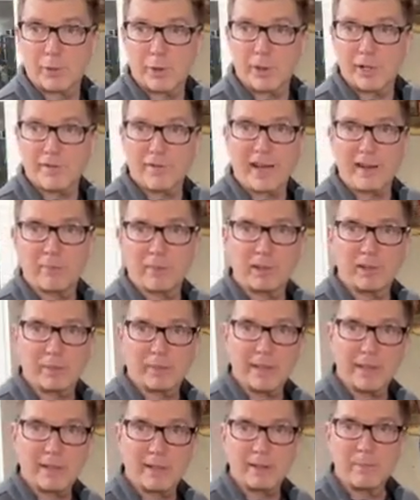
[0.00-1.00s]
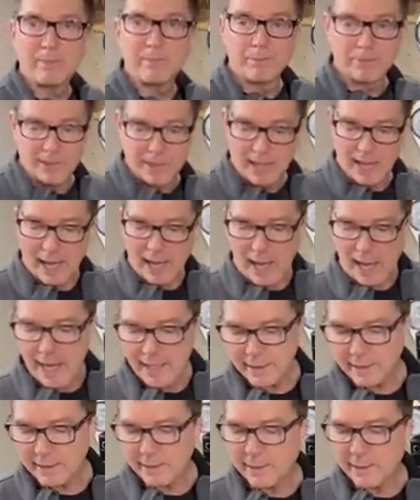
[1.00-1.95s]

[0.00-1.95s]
35 millimeter, I